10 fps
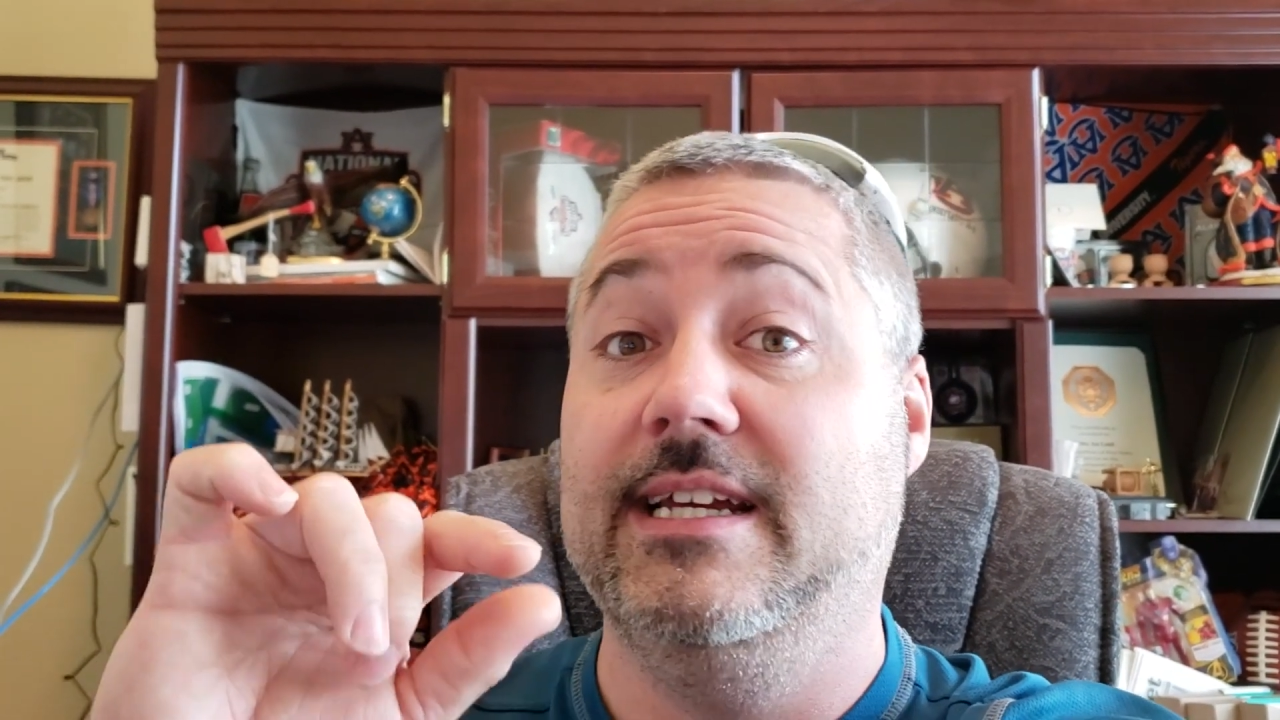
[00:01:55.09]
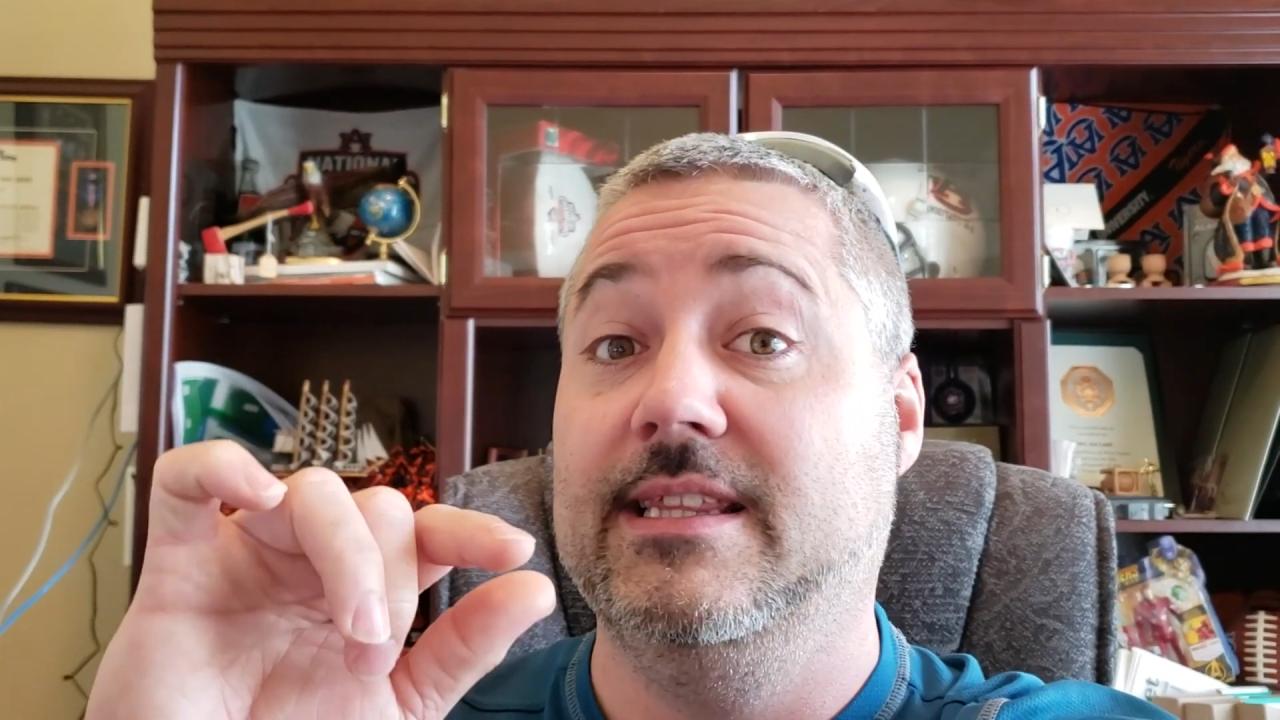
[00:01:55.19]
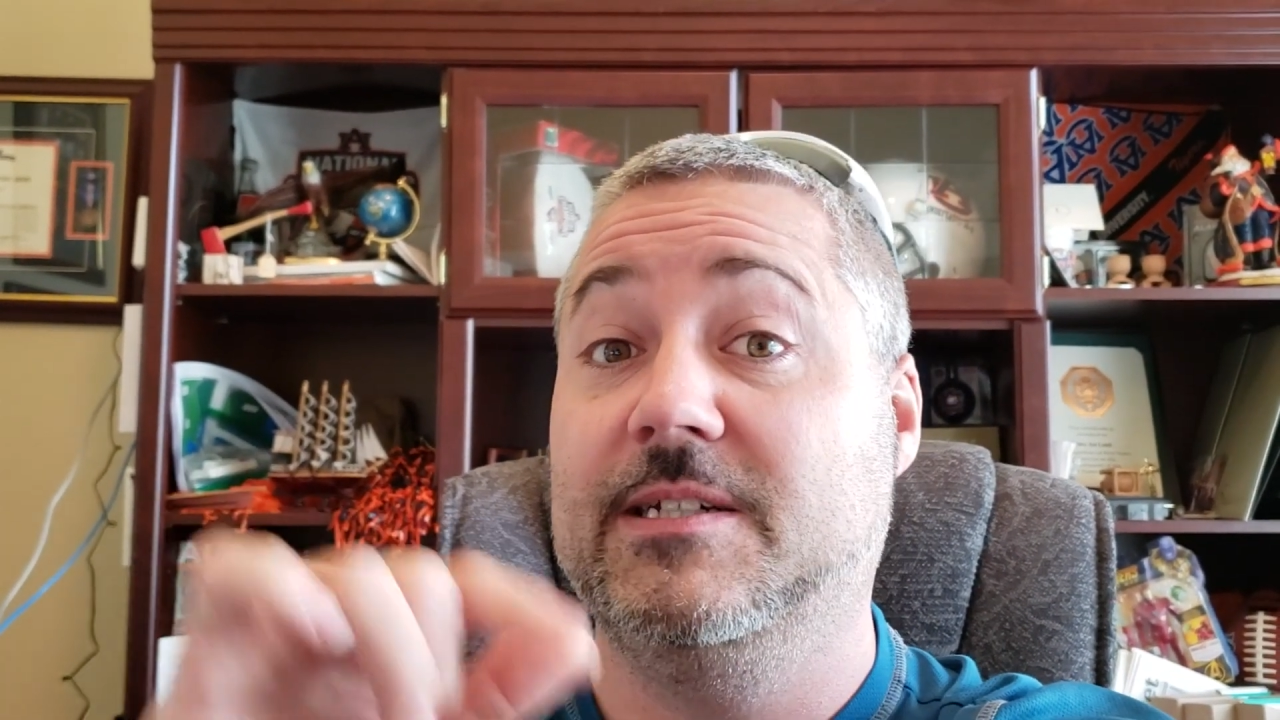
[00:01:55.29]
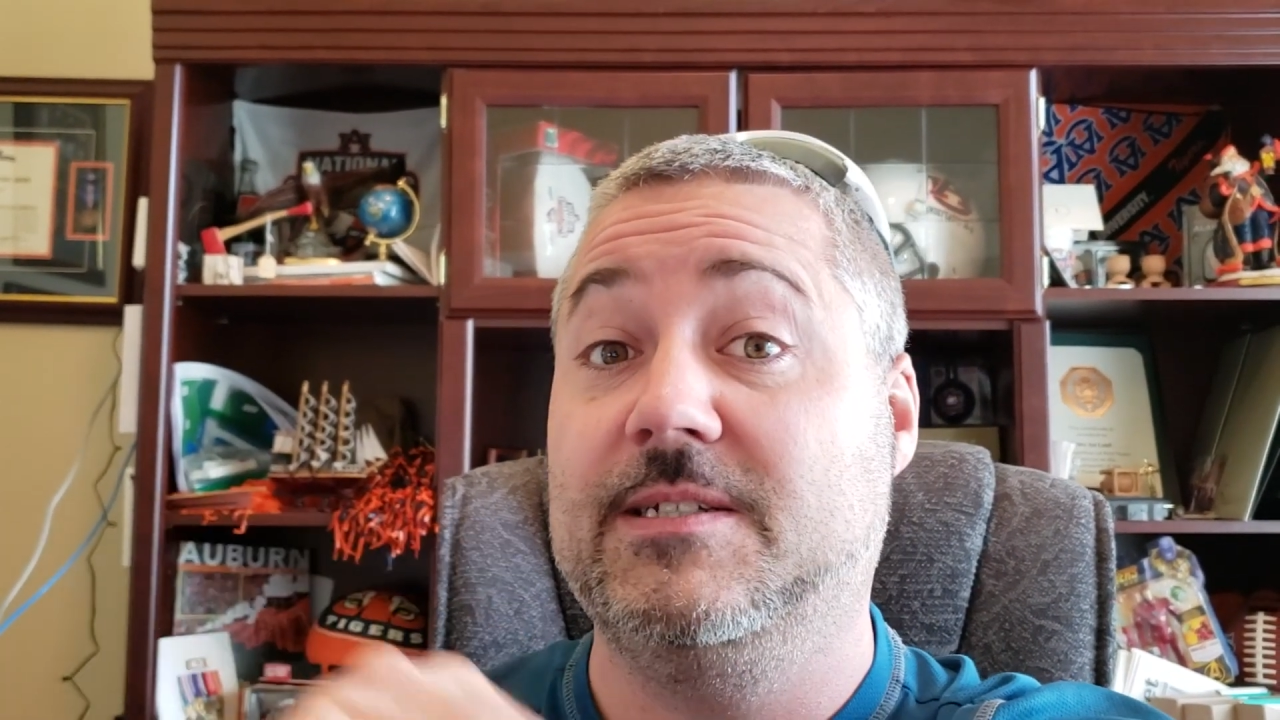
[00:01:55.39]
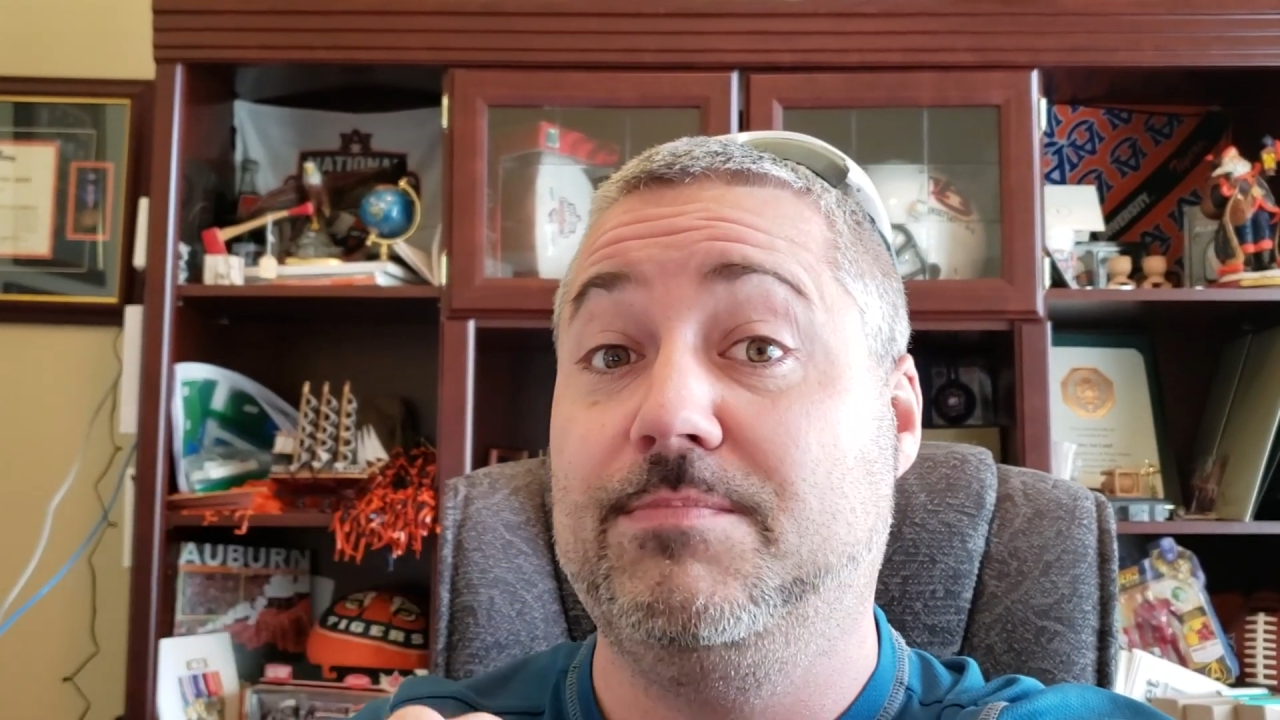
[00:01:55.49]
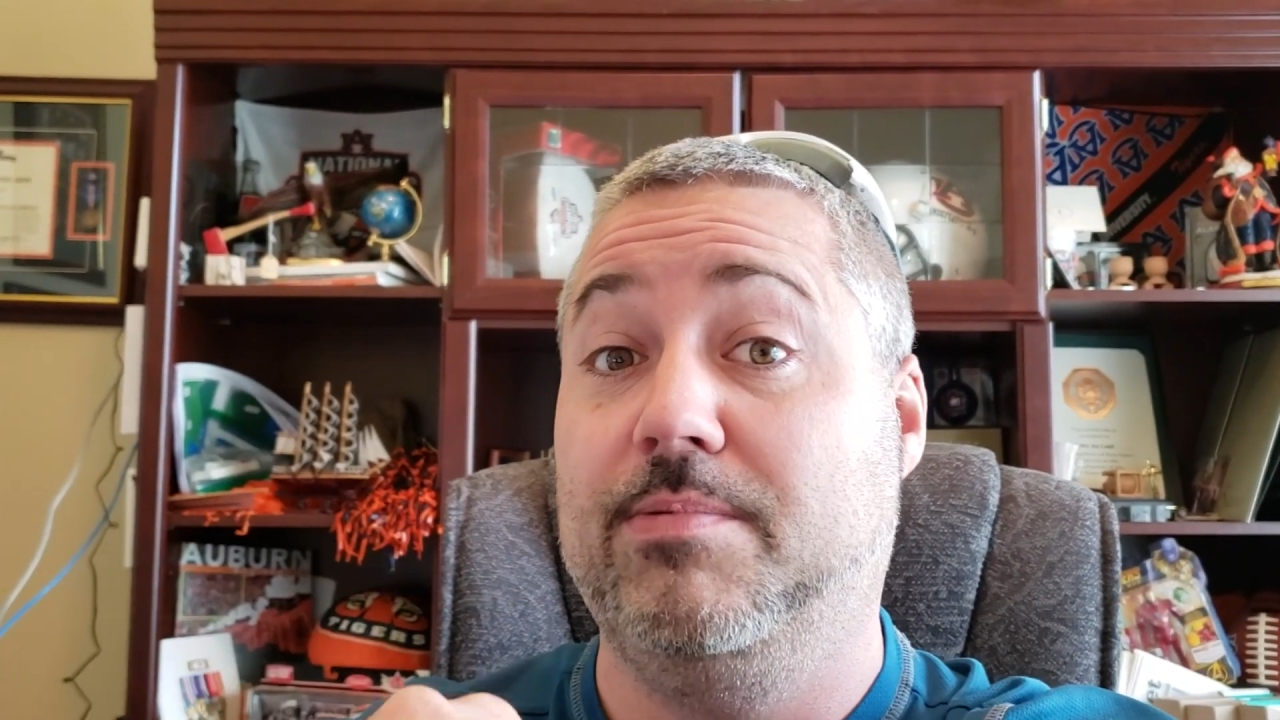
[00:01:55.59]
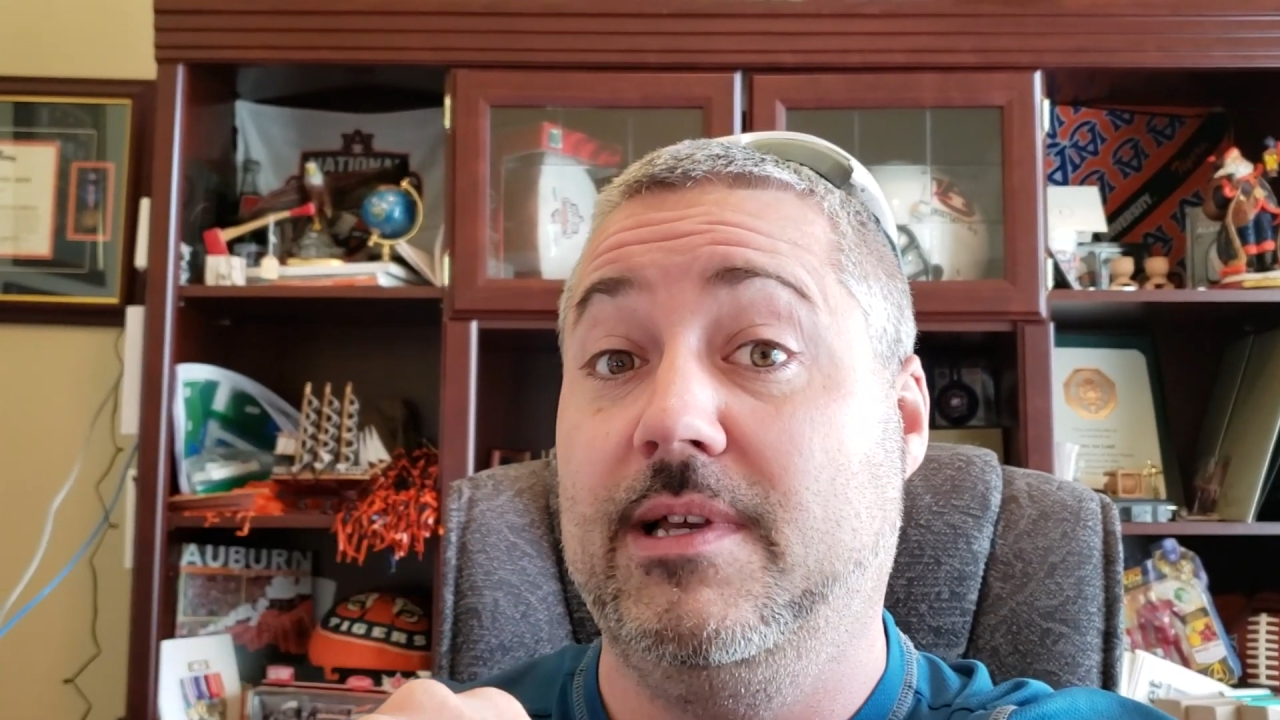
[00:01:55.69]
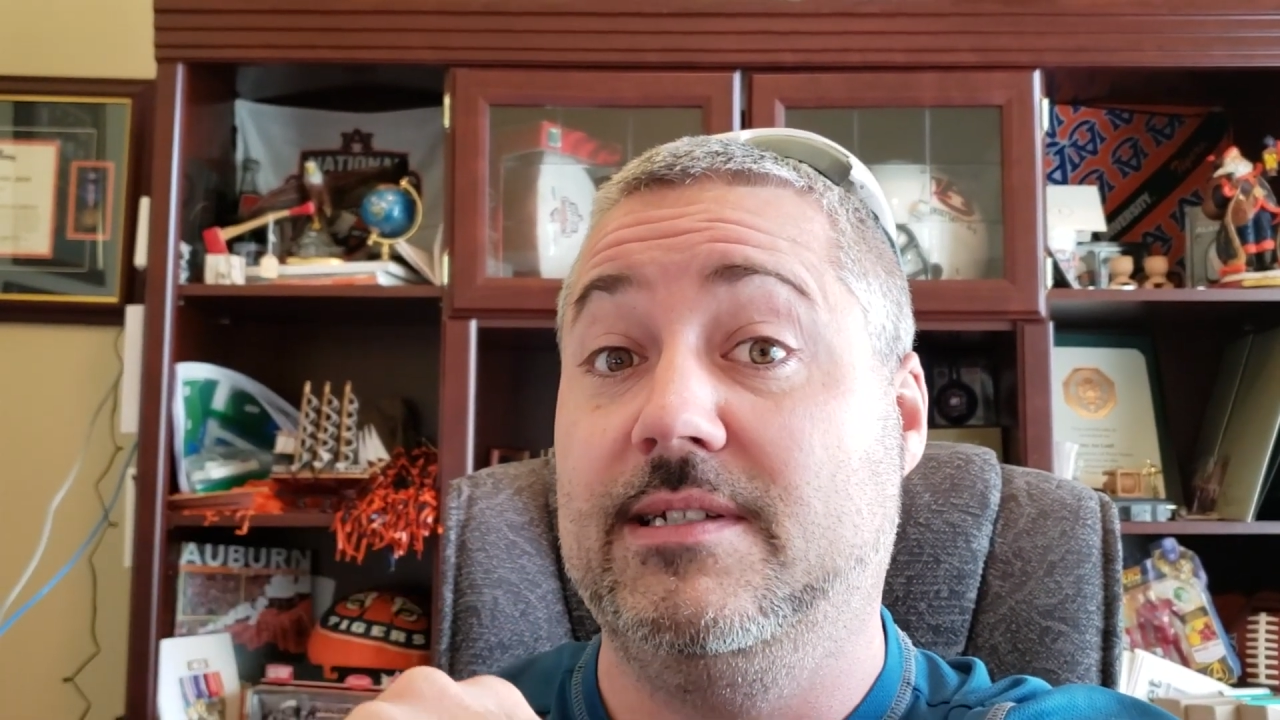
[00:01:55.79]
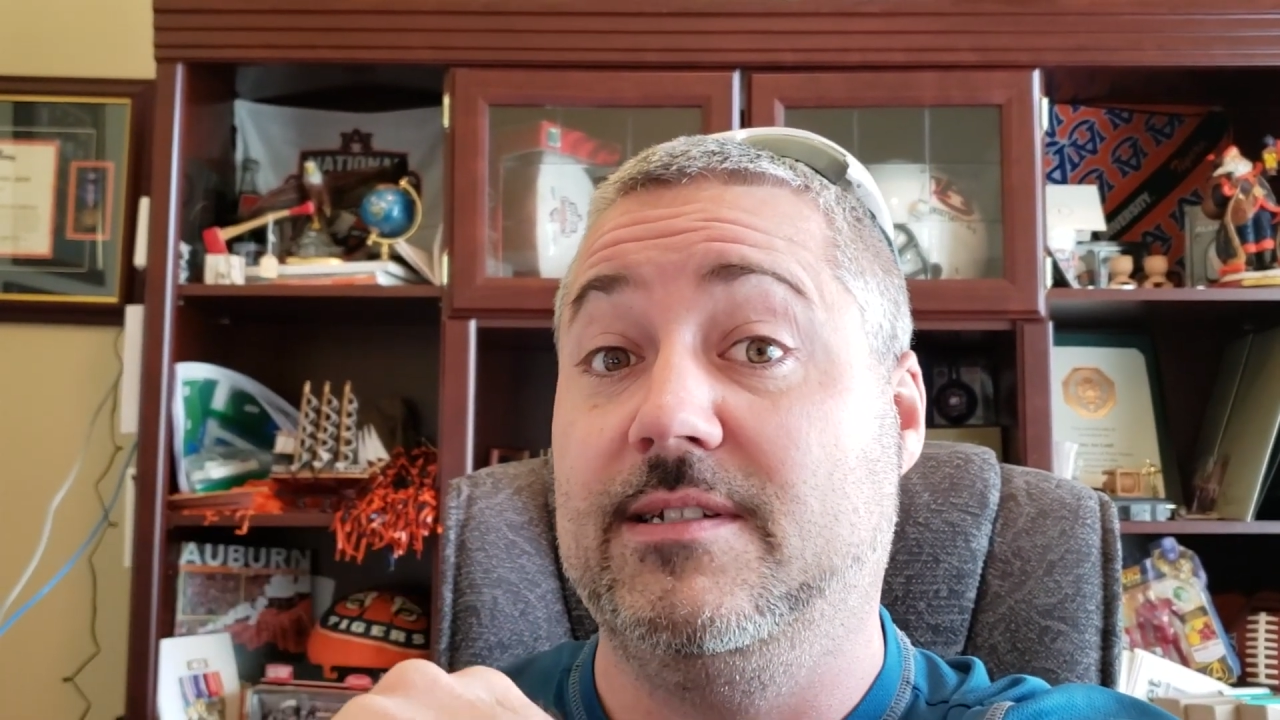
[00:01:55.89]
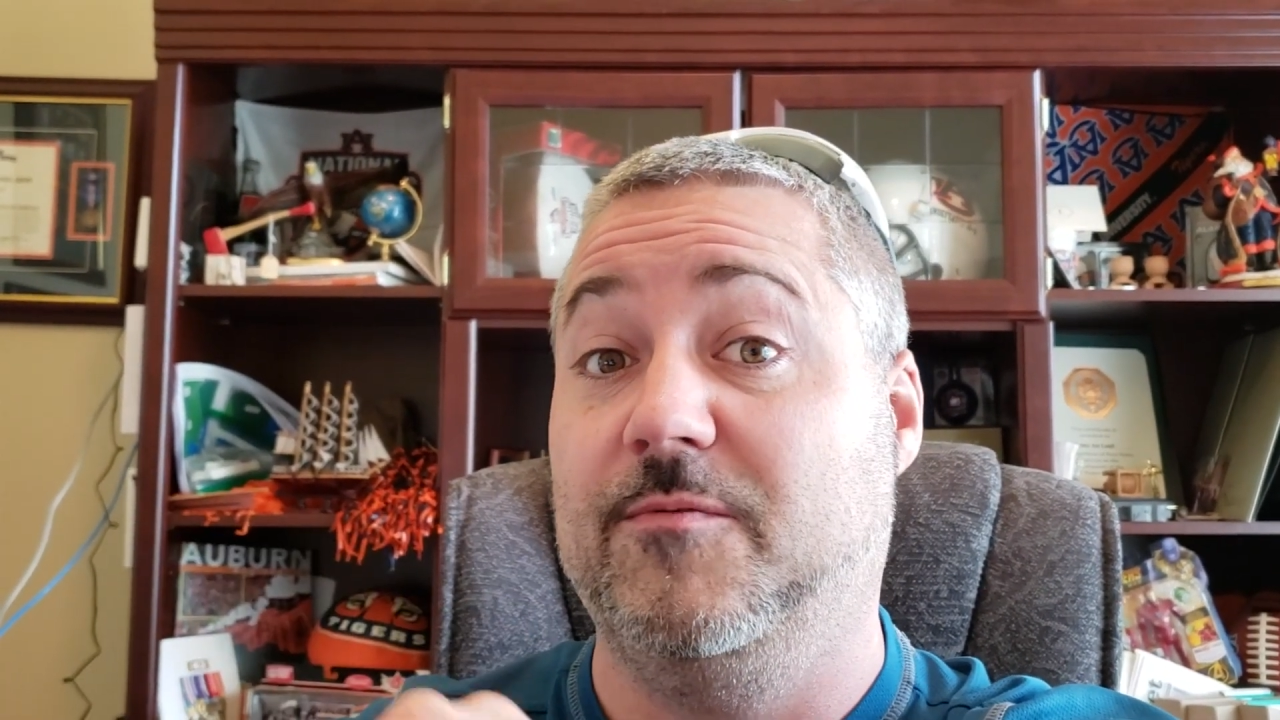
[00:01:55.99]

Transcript: and this place